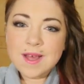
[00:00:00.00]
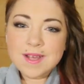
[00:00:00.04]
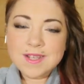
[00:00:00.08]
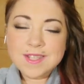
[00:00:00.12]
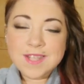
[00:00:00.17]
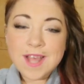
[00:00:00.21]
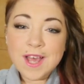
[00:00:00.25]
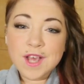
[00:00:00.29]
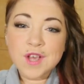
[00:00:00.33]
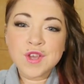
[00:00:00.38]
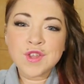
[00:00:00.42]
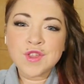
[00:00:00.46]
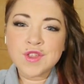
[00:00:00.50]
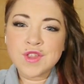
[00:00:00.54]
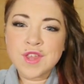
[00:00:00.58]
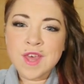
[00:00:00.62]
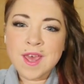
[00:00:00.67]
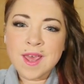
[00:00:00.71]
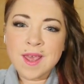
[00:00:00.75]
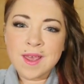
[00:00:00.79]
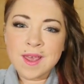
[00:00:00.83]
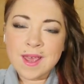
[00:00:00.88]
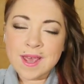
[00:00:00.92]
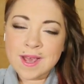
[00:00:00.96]
Second
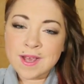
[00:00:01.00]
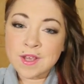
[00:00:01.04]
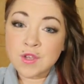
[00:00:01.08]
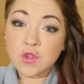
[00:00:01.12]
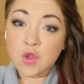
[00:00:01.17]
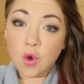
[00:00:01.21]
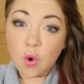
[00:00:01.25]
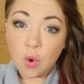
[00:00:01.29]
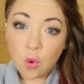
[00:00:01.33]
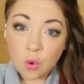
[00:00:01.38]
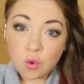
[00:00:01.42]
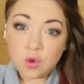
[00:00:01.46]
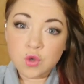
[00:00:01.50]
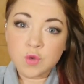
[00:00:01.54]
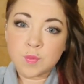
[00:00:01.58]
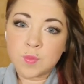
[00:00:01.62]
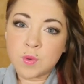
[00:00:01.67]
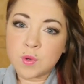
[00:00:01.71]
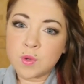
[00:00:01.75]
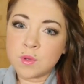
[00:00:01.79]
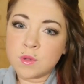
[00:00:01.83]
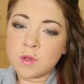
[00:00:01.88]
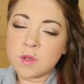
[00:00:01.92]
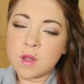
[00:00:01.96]
thing is
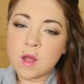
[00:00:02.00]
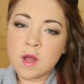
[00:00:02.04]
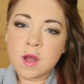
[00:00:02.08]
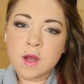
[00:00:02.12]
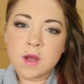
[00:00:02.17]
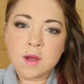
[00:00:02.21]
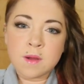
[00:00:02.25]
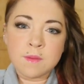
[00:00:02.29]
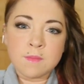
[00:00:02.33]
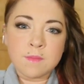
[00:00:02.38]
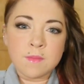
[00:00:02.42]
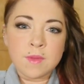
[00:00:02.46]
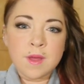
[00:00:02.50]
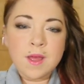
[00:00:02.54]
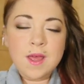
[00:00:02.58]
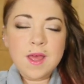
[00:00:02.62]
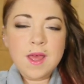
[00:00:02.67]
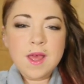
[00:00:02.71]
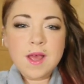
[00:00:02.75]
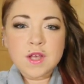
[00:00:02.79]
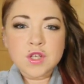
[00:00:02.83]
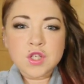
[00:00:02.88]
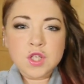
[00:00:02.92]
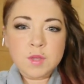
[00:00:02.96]
Audible. Um,
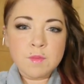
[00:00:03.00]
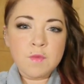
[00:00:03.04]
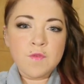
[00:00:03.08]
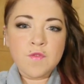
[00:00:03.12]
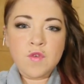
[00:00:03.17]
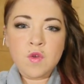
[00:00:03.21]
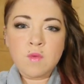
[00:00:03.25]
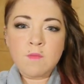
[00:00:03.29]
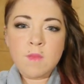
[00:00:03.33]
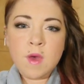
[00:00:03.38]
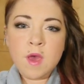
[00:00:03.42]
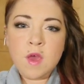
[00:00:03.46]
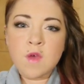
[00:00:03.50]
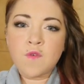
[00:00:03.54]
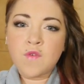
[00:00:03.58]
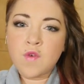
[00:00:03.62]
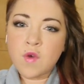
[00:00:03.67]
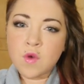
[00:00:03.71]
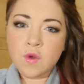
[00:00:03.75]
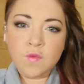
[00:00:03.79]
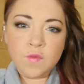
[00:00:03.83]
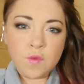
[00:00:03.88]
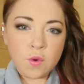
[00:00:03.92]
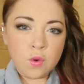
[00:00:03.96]
some of you may have
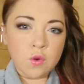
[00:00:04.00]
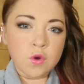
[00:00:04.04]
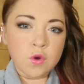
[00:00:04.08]
heard of